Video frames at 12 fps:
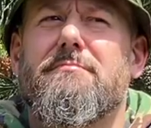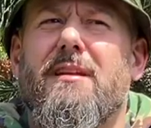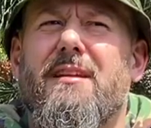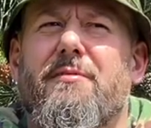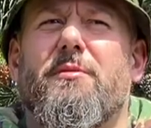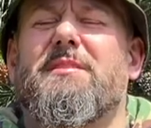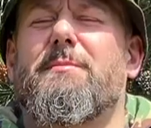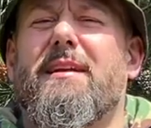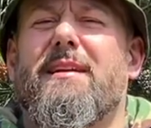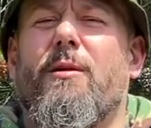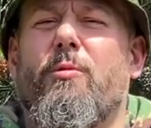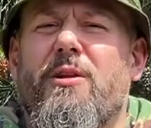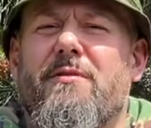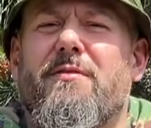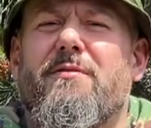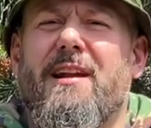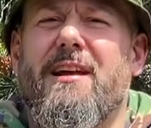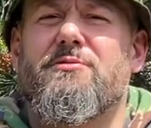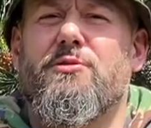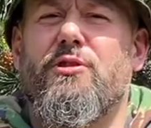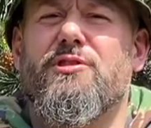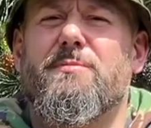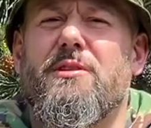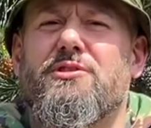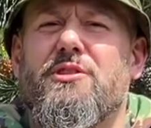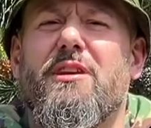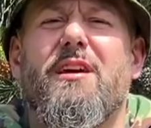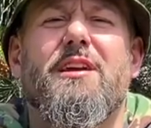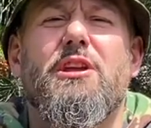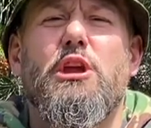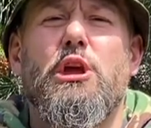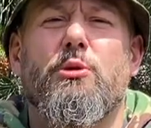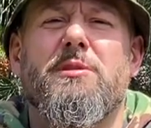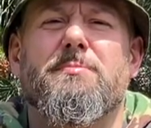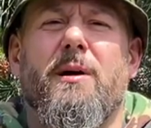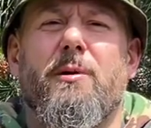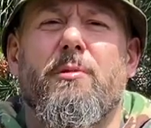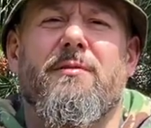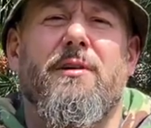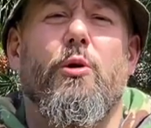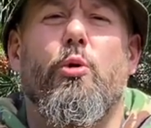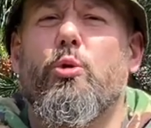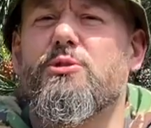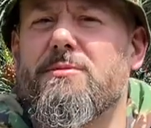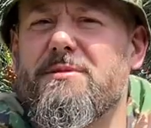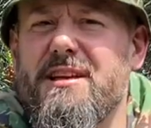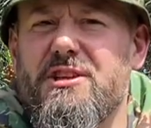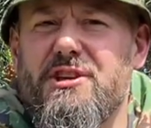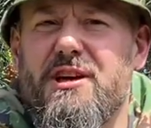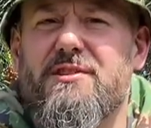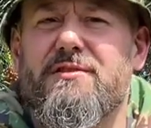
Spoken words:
If you want to make a one-off financial contribution, you can always buy one of our awesome t-shirts